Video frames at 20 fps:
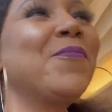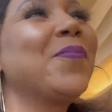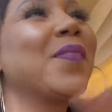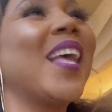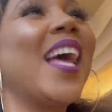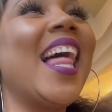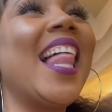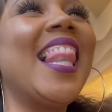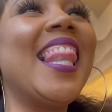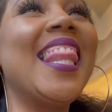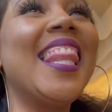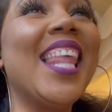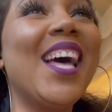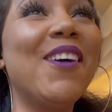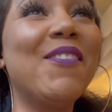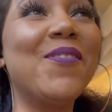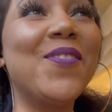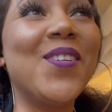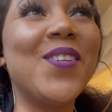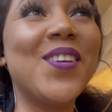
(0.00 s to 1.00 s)
I
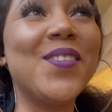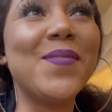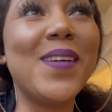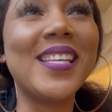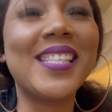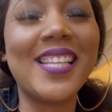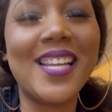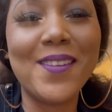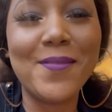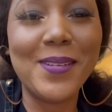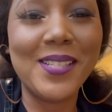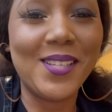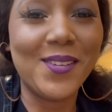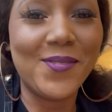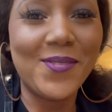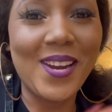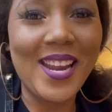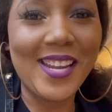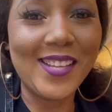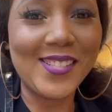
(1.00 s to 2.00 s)
love you, my celebrity
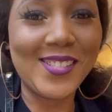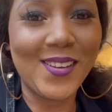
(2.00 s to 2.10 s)
friend.